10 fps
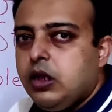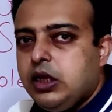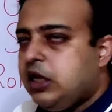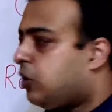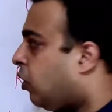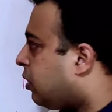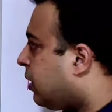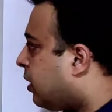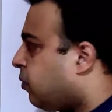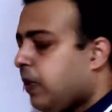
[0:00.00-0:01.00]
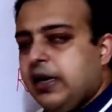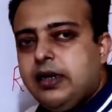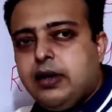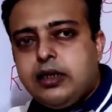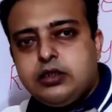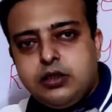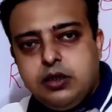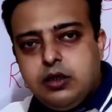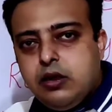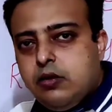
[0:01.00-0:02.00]
He thought that white
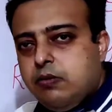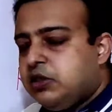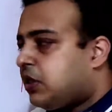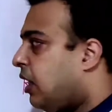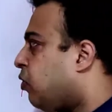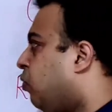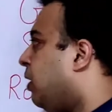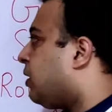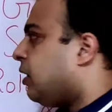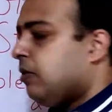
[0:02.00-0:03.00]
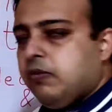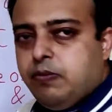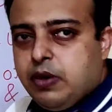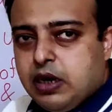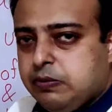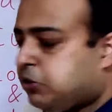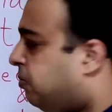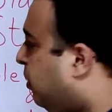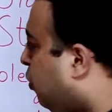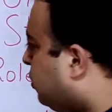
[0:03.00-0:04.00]
has miscalculated
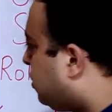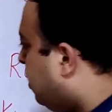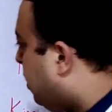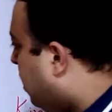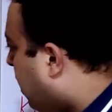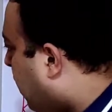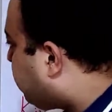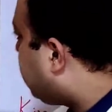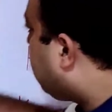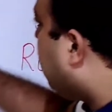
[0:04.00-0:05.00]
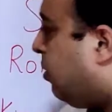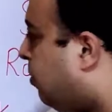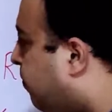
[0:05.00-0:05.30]
perhaps, because after now